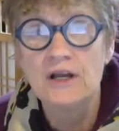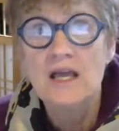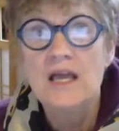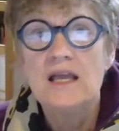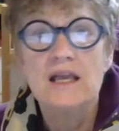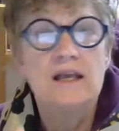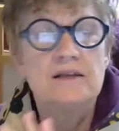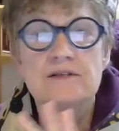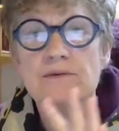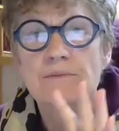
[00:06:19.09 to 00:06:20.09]
is
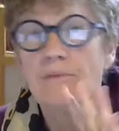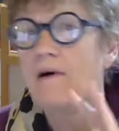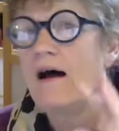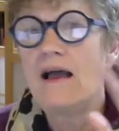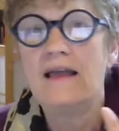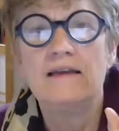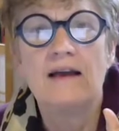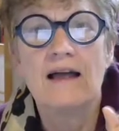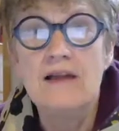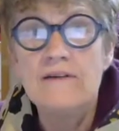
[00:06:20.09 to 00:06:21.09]
I
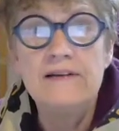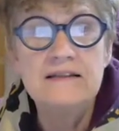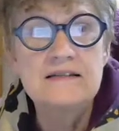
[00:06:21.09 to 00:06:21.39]
love it,